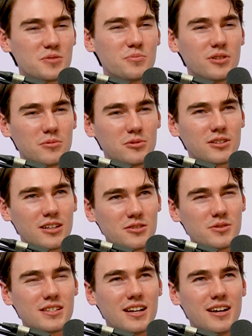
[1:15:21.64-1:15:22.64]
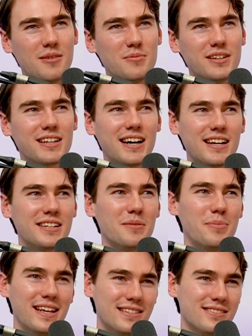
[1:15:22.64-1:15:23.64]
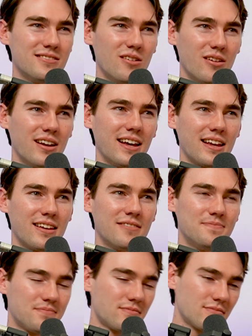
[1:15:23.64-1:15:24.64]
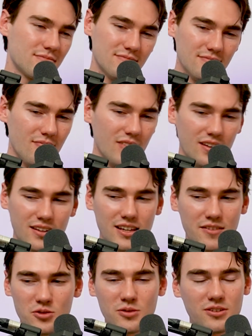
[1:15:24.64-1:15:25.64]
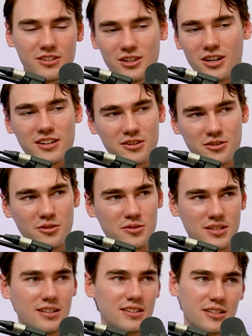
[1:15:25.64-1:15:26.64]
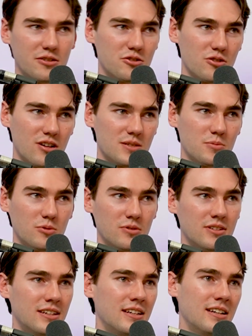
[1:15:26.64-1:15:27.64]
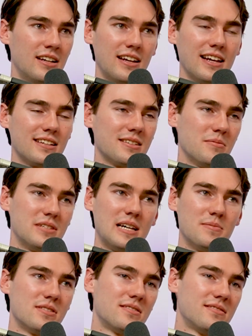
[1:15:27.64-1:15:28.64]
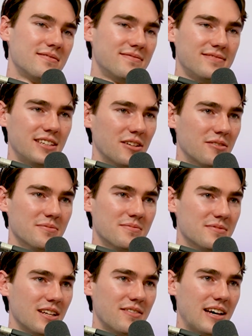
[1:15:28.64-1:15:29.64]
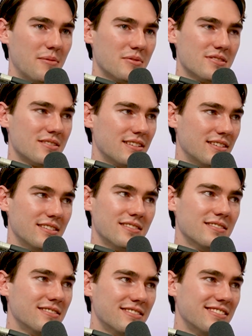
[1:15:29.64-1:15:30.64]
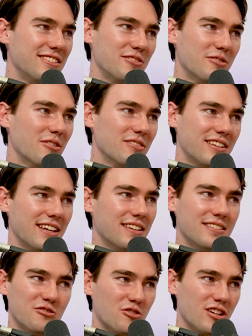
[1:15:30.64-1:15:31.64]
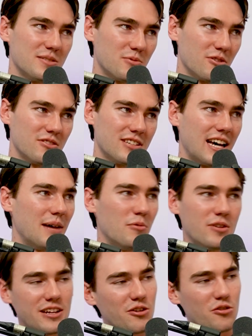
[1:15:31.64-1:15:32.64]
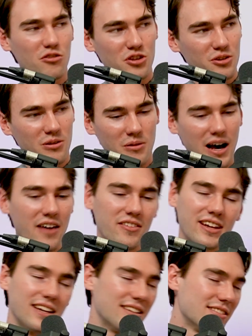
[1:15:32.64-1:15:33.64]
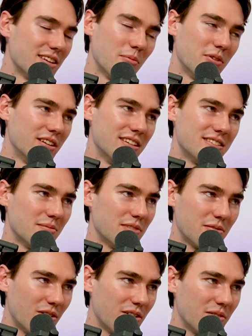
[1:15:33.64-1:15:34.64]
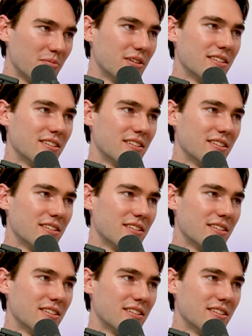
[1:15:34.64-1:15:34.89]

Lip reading: Hospitable countries. It kind of depends on like if you got a good hotel and a good transport. Like sometimes, stuff happens and you don't get your transport on time, or they don't know you're arriving and someone did something wrong.